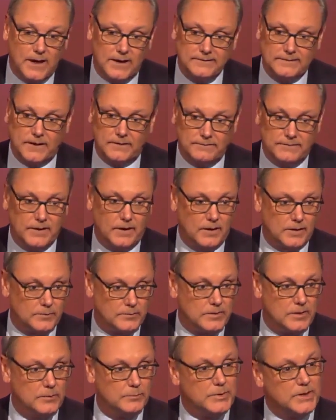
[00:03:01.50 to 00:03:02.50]
guys have
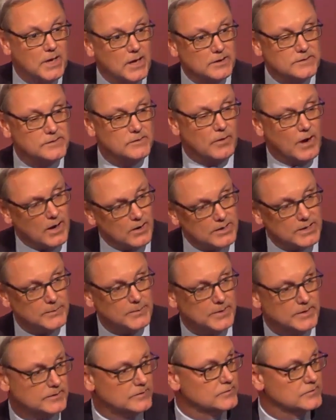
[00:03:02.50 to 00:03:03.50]
done, because their
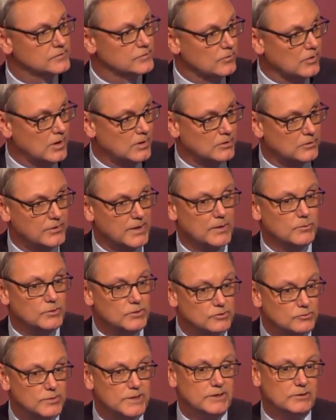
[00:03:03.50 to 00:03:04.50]
argument isn't stronger, they
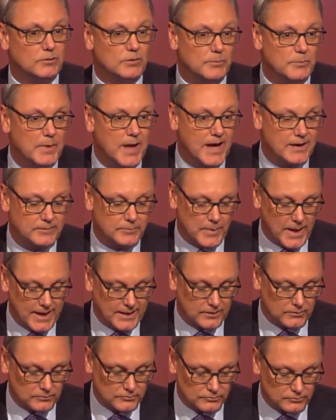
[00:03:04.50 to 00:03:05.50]
retreat to a
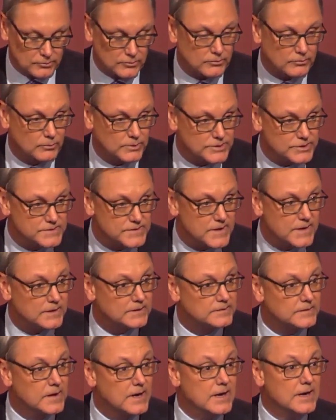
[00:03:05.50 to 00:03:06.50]
mathematical truth, which is
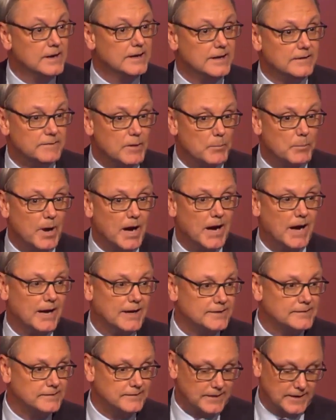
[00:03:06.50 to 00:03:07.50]
this. If the
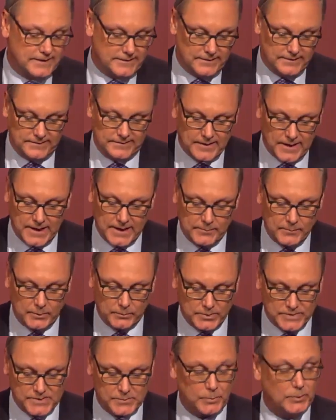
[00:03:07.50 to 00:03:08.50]
pie stayed the same
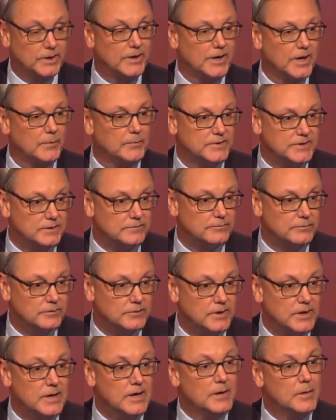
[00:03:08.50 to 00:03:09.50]
and we split it up
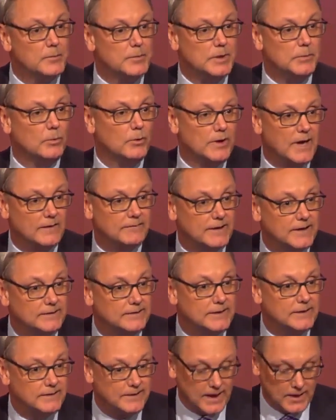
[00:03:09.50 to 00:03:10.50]
different, people would have
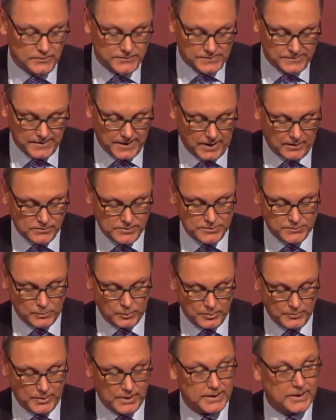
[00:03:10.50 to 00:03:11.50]
eighteen thousand dollars
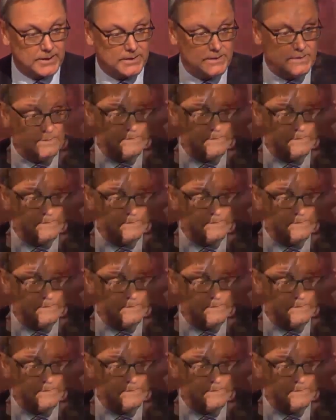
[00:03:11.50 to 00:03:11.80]
more money.